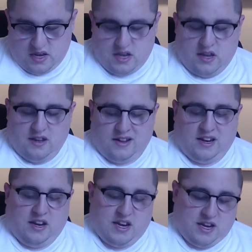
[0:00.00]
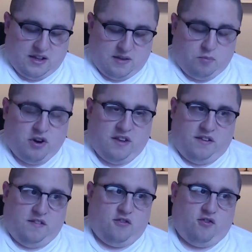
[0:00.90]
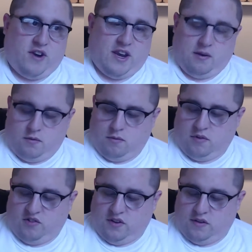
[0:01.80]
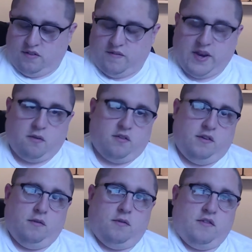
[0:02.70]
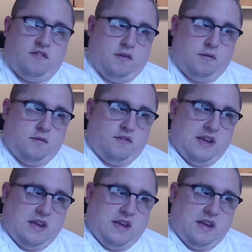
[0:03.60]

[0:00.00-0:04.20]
Then you got Prey Caesar Dragon, which is Devour 2, so same